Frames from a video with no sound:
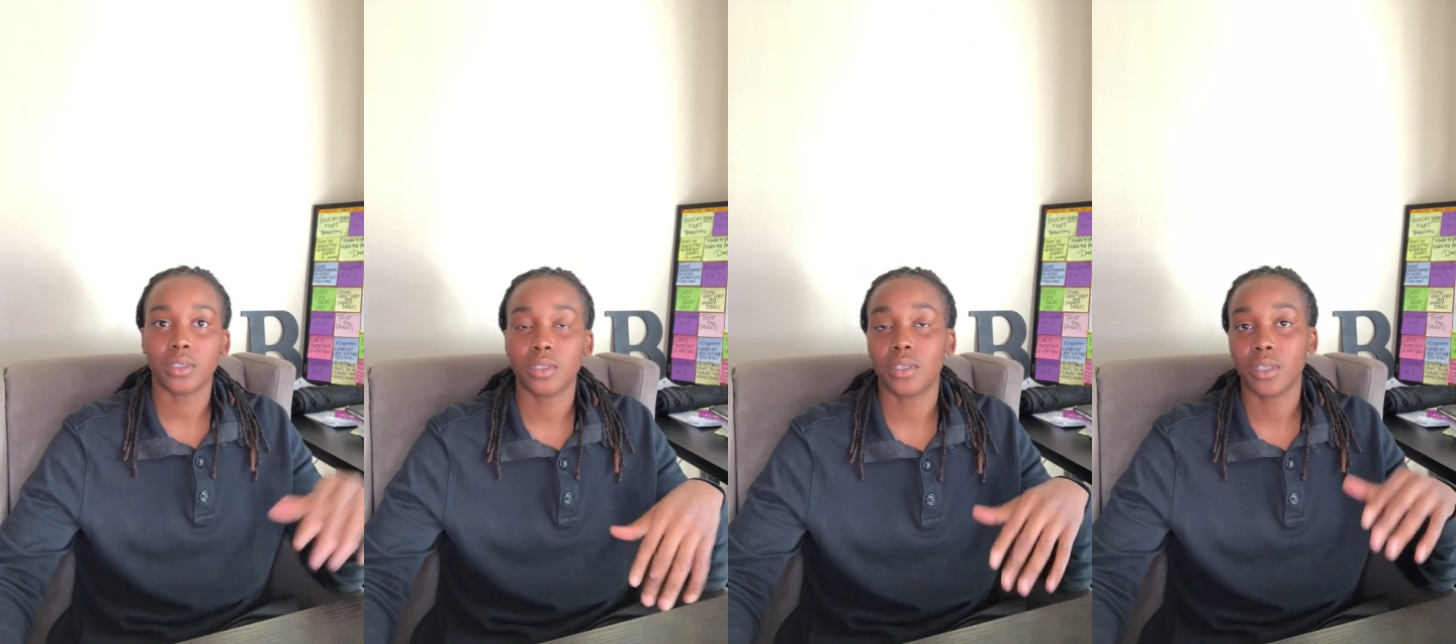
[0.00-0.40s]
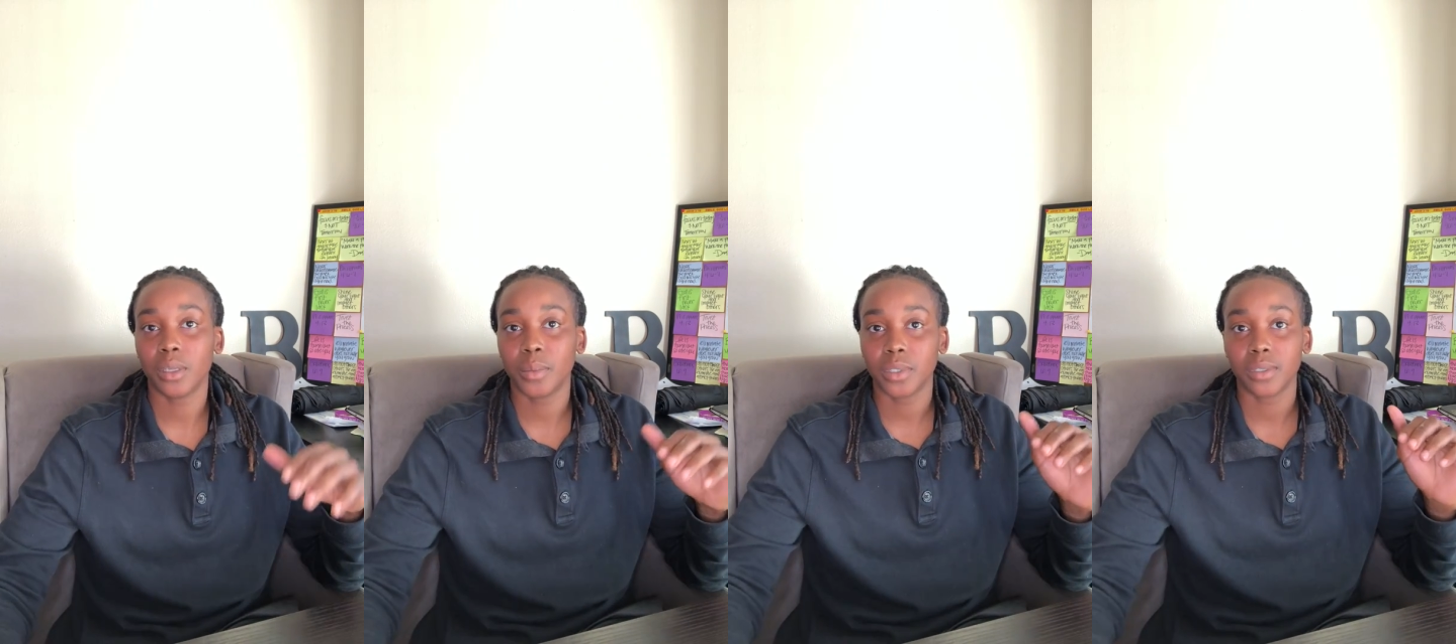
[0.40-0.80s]
to
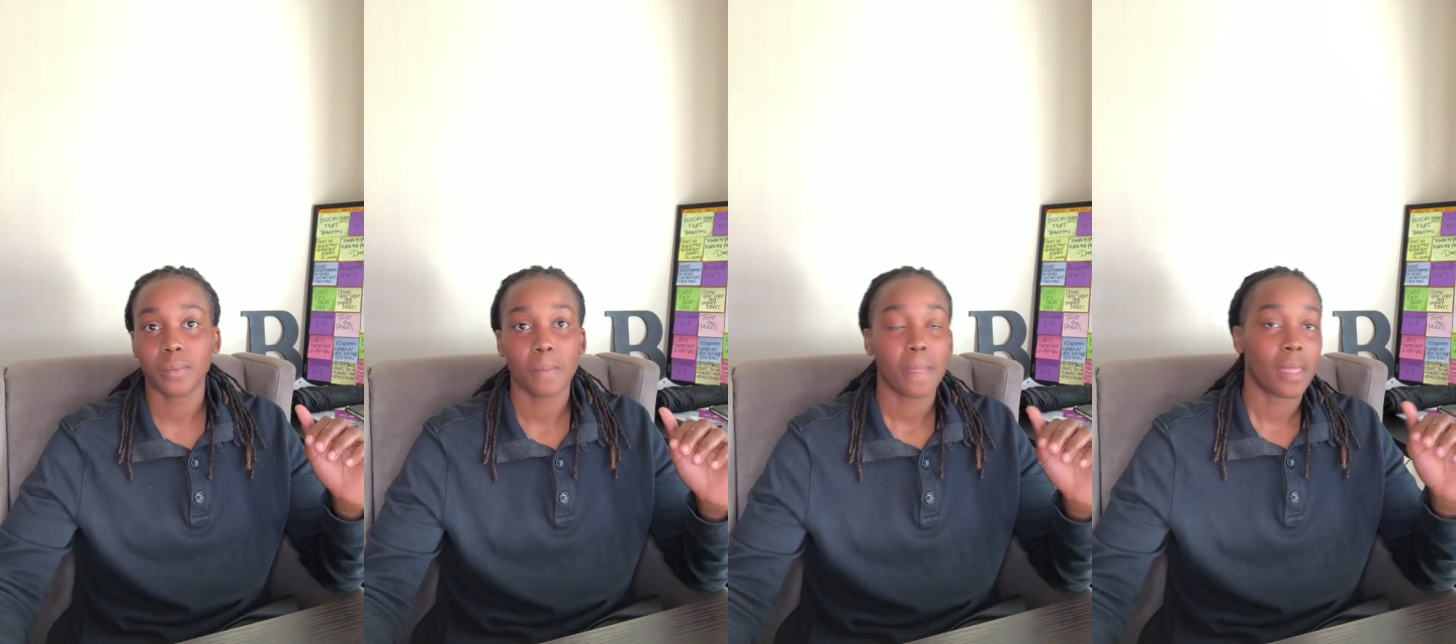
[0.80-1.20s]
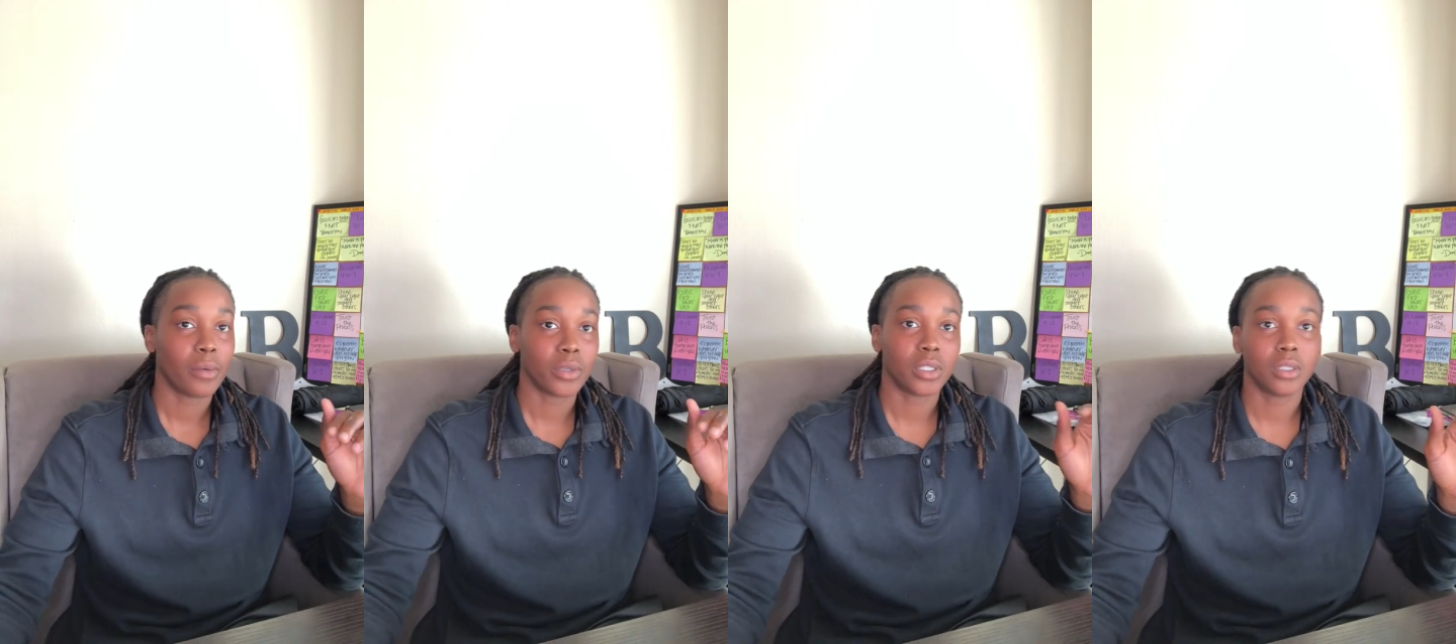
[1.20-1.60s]
limits, and
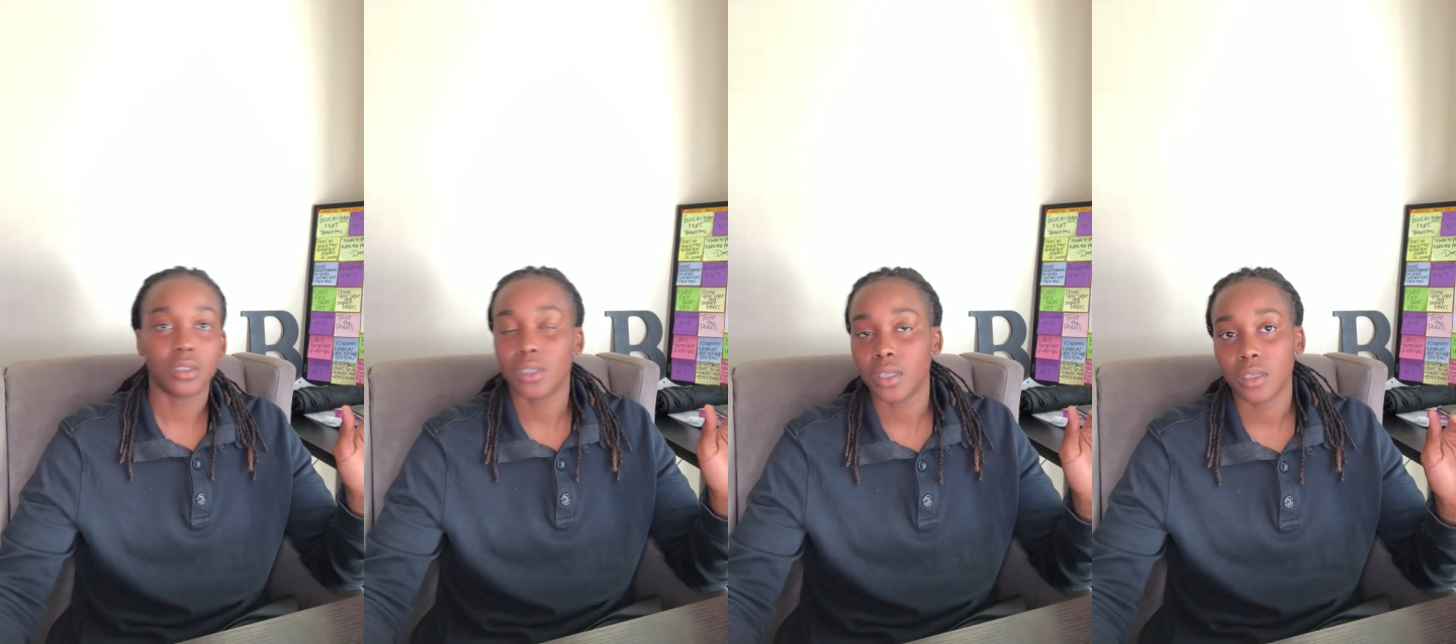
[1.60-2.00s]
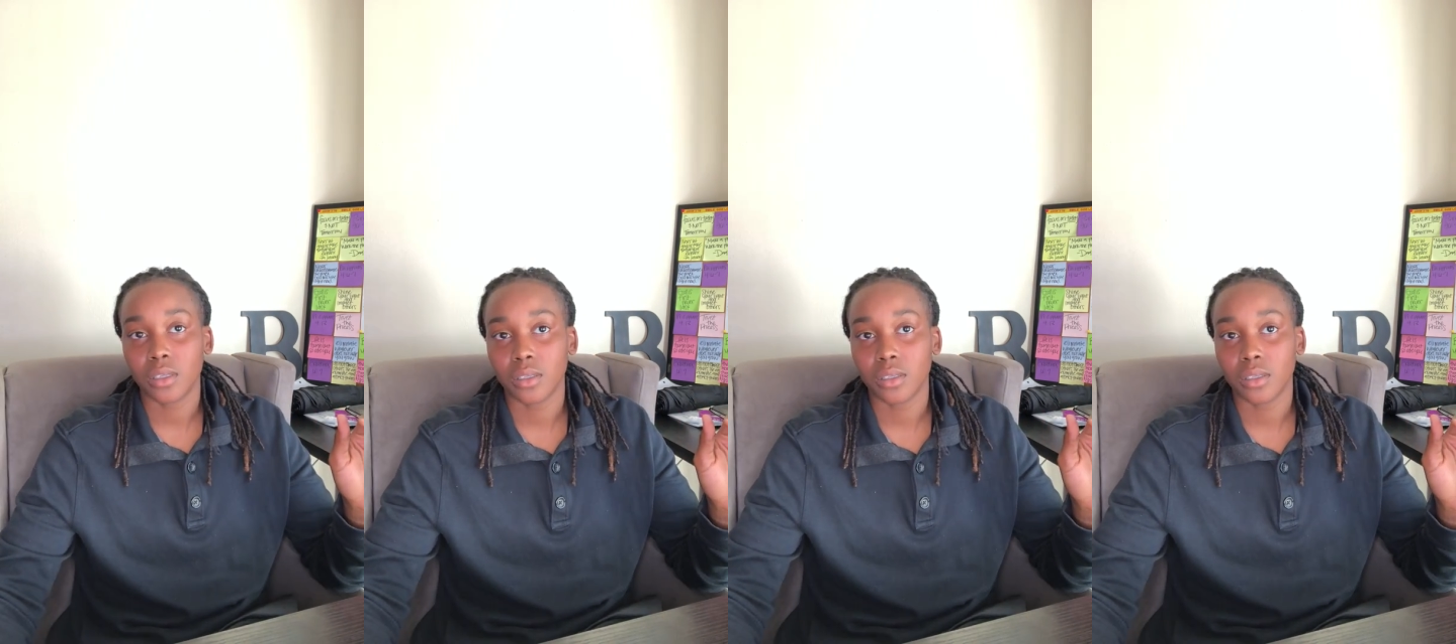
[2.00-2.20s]
where she then